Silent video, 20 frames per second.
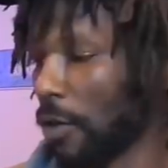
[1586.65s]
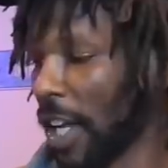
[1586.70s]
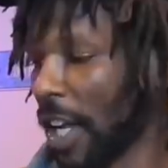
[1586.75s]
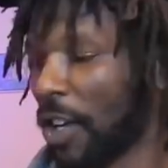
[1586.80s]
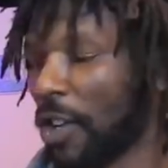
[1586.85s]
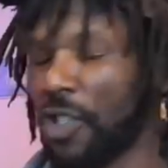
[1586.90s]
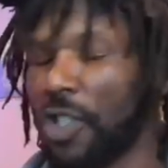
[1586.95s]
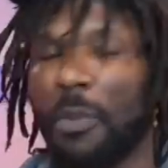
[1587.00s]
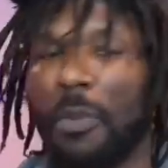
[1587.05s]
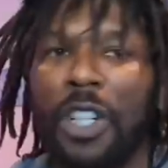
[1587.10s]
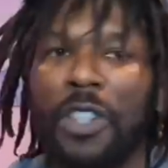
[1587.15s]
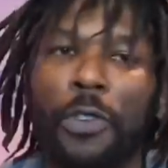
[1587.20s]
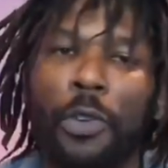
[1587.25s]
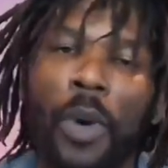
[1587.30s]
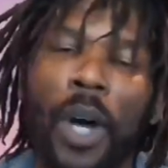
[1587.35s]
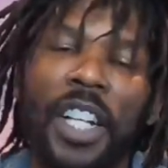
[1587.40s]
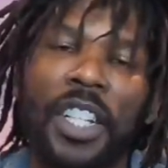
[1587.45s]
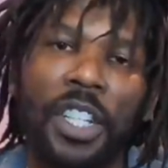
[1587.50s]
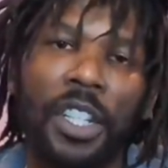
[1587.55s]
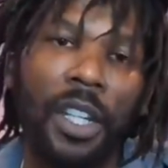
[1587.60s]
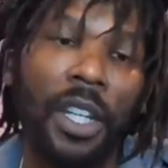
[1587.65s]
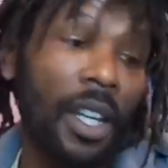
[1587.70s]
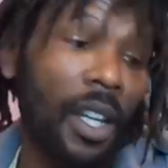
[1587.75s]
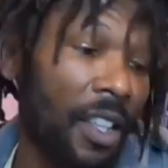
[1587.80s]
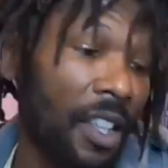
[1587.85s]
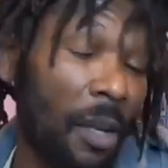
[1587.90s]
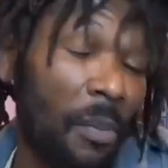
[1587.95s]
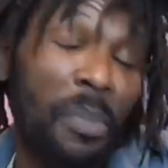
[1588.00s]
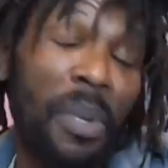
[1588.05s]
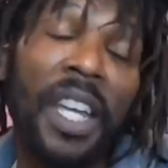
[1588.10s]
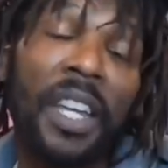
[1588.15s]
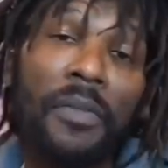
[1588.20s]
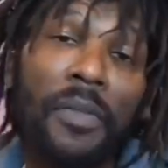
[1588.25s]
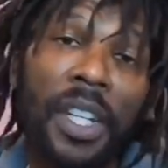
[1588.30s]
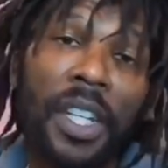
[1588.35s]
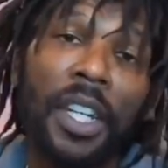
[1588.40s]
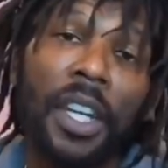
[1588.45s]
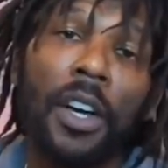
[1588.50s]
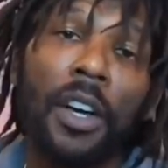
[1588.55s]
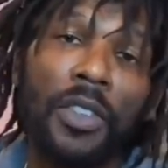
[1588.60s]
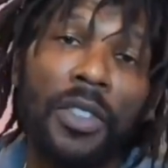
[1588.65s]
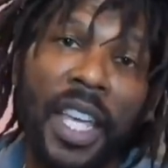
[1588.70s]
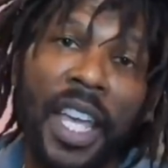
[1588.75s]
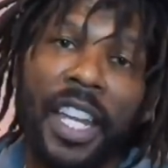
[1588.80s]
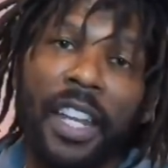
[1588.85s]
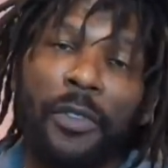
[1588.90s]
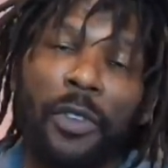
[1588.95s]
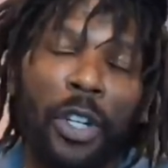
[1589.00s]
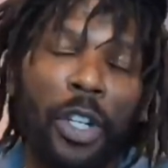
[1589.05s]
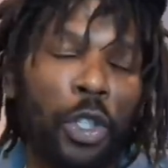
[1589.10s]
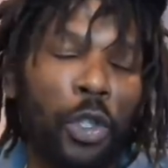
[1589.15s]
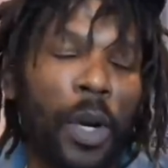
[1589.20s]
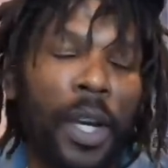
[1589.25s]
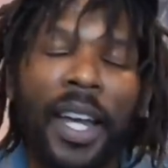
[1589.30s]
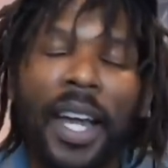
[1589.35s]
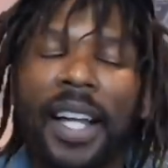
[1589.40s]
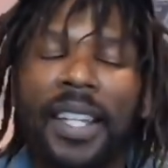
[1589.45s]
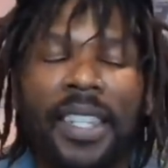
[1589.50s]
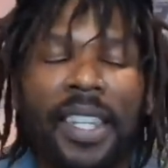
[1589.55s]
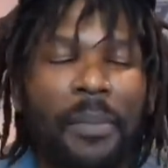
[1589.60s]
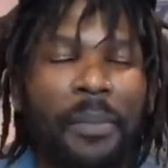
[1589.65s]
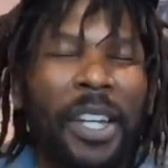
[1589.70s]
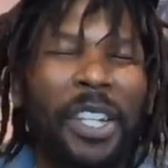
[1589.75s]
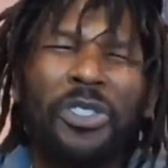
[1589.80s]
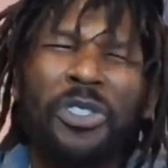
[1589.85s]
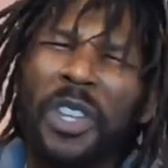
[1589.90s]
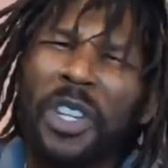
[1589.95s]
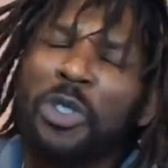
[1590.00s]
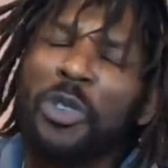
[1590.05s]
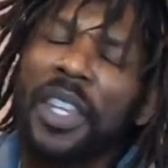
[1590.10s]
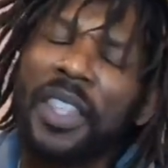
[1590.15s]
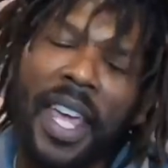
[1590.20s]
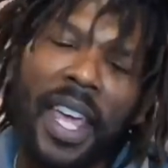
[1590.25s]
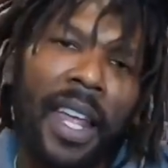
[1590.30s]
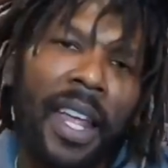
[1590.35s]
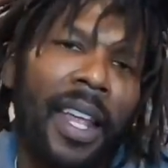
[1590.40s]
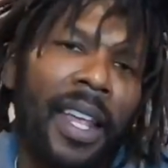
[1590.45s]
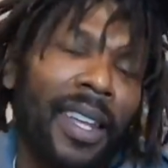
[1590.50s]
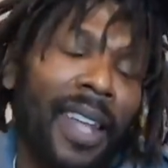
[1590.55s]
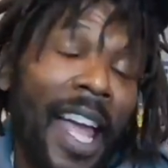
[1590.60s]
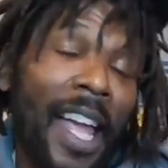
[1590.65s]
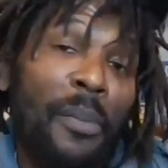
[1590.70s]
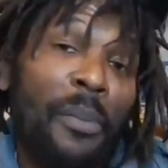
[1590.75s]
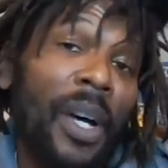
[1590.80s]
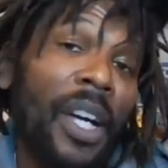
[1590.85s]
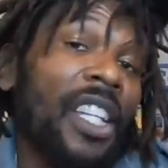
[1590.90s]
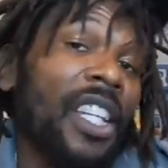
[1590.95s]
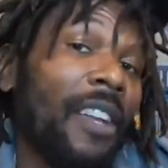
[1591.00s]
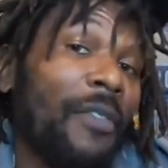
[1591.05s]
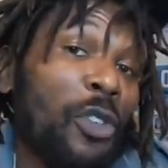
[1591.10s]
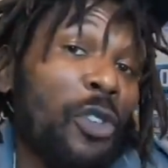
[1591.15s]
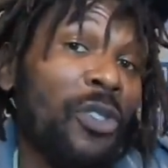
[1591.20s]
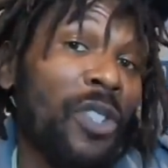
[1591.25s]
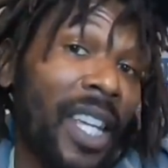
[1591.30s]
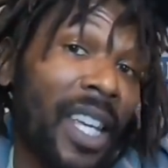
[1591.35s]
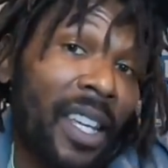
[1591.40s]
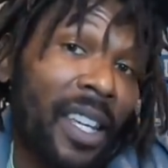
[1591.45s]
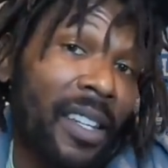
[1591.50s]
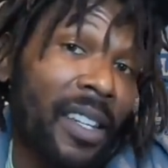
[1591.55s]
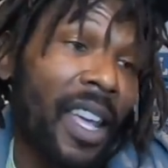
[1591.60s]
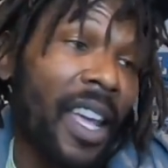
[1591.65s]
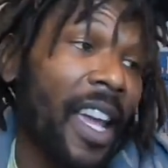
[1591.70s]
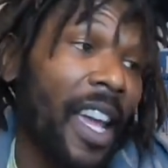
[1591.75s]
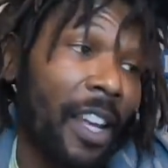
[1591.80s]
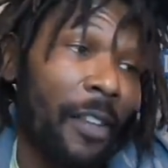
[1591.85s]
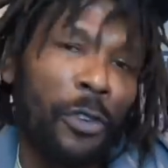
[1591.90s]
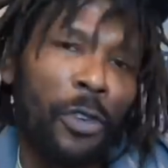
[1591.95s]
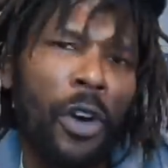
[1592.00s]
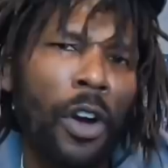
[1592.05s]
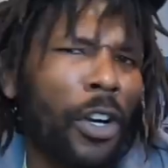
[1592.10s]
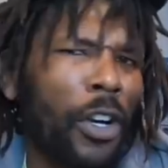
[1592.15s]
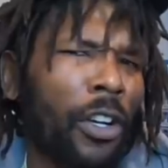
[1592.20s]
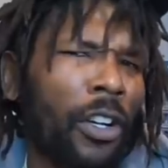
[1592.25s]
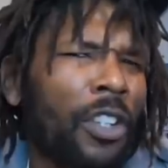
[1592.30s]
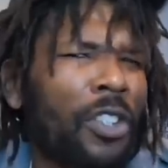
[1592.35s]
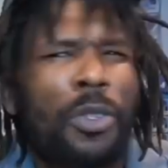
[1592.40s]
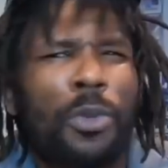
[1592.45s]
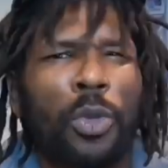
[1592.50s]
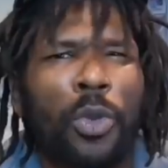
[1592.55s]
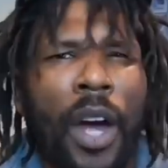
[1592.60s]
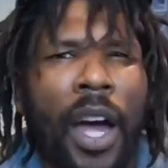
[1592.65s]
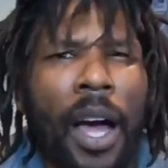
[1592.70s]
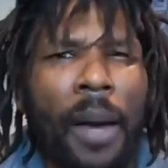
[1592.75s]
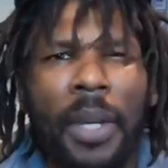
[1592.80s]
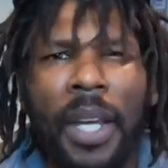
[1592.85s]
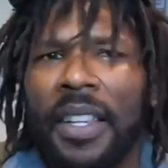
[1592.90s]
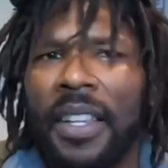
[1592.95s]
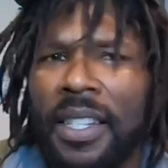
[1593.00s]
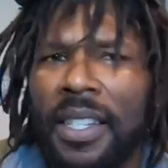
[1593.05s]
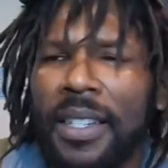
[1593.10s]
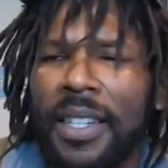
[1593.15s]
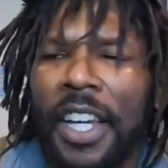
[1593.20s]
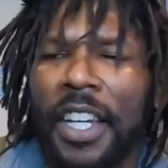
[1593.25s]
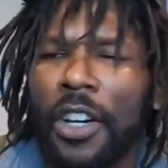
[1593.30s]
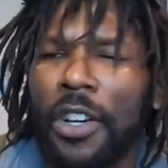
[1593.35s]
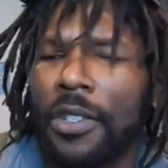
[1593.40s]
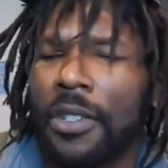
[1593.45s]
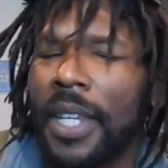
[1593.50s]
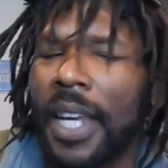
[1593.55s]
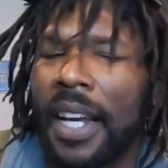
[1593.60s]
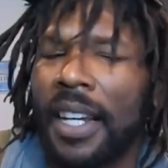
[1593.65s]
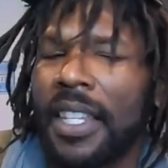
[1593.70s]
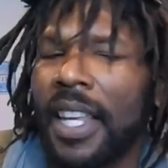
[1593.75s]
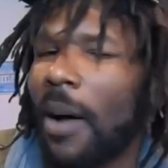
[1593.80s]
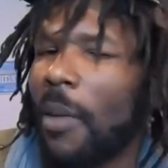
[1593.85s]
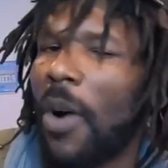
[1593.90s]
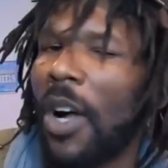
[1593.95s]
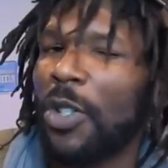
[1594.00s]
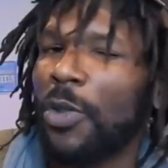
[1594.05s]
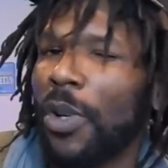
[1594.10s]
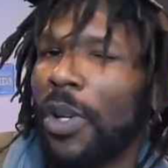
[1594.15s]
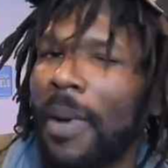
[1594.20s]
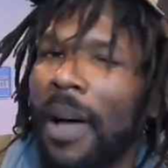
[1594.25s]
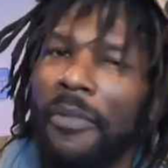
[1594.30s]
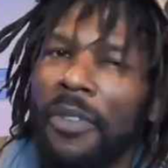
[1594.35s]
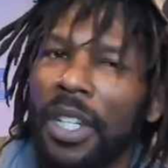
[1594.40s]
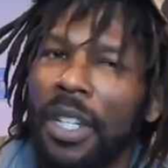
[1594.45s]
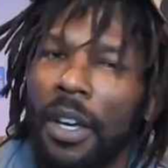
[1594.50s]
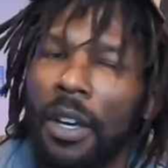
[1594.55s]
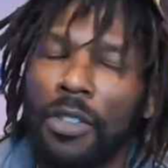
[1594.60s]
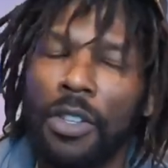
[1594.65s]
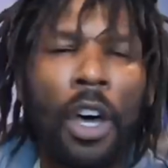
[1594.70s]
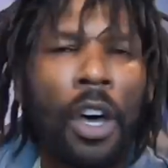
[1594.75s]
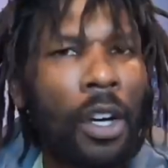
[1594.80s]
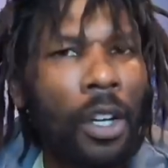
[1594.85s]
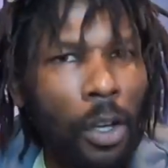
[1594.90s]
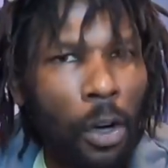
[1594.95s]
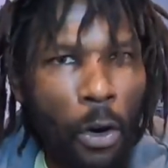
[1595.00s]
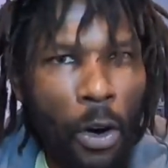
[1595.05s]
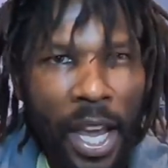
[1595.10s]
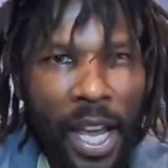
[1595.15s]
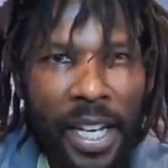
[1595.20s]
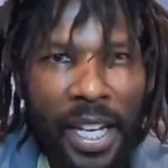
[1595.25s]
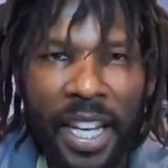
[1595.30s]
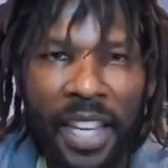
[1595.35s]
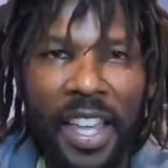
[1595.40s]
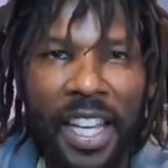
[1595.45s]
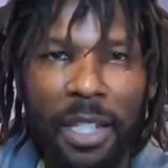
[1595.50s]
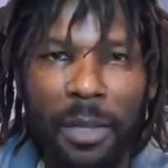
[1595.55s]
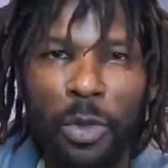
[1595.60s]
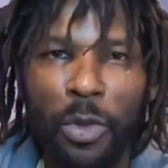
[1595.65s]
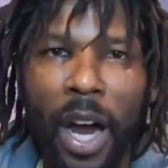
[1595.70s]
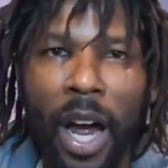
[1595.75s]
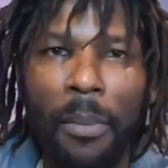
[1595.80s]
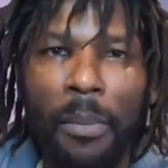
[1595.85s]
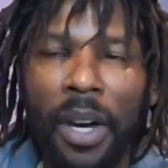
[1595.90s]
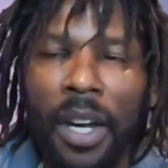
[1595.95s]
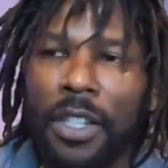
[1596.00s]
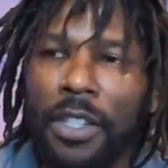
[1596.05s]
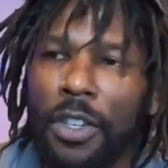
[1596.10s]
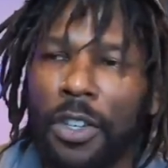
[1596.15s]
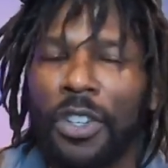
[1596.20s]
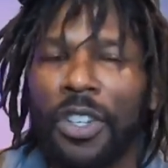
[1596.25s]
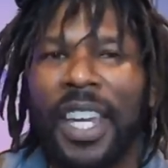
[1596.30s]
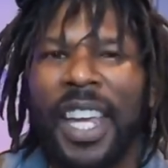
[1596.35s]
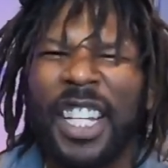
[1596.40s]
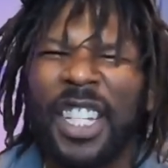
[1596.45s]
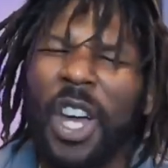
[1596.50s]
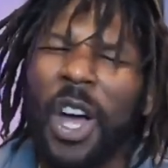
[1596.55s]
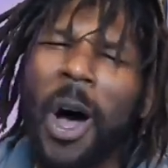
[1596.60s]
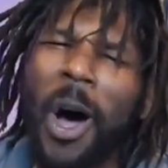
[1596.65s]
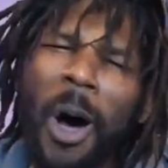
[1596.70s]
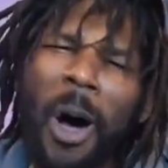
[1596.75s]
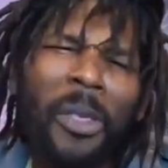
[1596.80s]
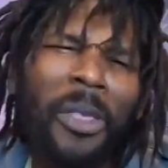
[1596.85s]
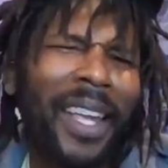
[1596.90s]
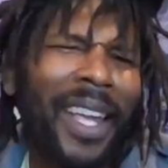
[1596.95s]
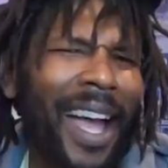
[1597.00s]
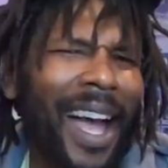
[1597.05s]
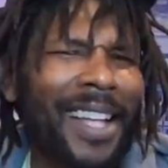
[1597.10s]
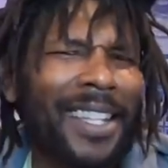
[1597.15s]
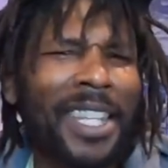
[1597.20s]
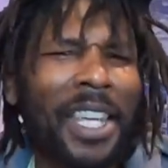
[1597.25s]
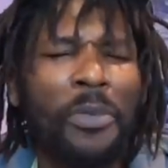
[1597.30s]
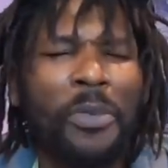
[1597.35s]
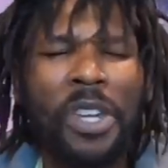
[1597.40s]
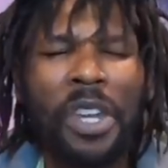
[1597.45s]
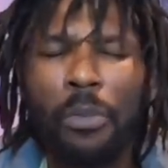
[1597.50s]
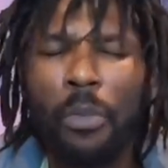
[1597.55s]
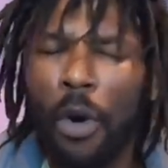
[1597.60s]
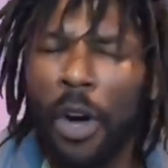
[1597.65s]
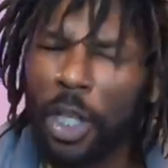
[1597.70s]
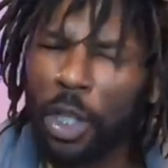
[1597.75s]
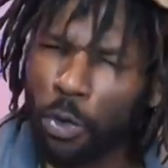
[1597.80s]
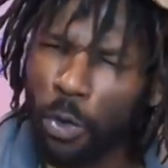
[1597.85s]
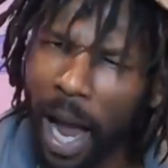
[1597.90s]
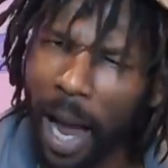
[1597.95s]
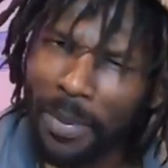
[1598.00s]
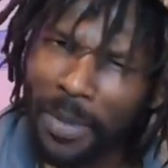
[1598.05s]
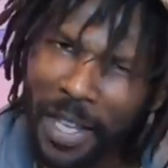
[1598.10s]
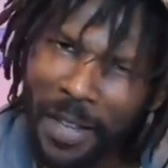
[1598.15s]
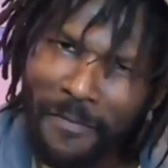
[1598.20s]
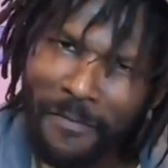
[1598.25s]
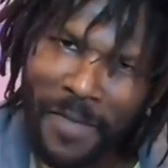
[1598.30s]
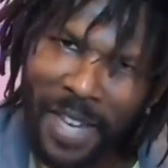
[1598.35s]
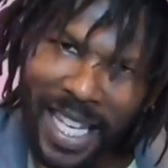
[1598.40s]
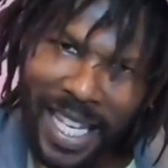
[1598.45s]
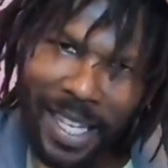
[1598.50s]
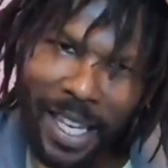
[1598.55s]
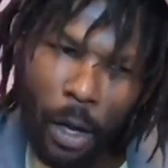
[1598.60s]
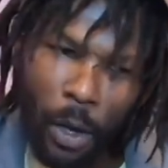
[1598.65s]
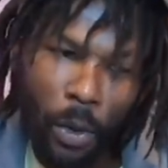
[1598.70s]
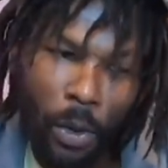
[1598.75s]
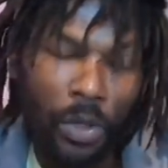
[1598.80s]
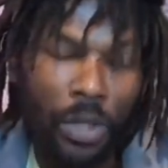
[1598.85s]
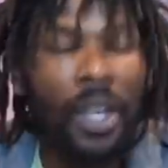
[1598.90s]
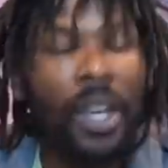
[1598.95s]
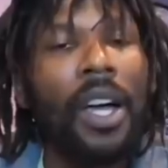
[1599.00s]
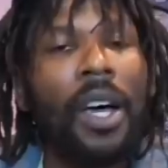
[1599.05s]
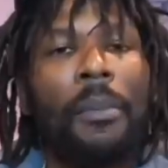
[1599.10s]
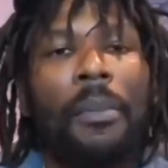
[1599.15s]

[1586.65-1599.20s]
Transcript: Thank you so much for watching the bin videos. And if you enjoy content, make sure that you hit that like button if you didn't. And if you aren't currently subscribed and this is like your second time watching one of my videos, go ahead and hit that subscribe button so you can catch all the content when your boy drops them videos.